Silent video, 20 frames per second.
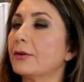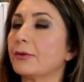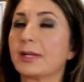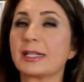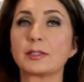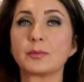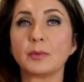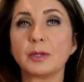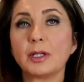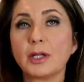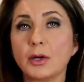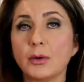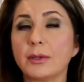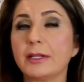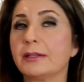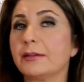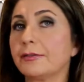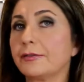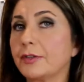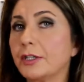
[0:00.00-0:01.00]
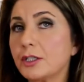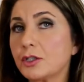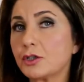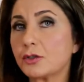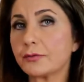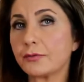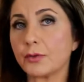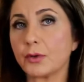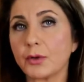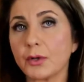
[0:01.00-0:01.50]
the rest will go in the
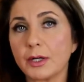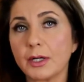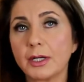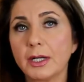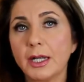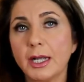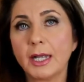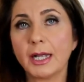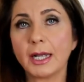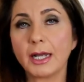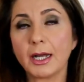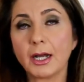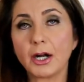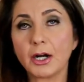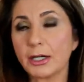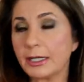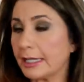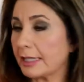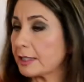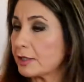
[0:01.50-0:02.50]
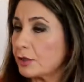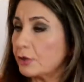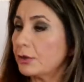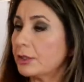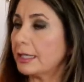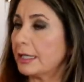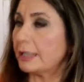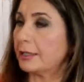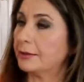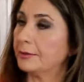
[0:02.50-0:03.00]
fridge for our next
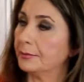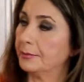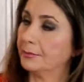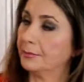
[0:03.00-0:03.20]
cooking.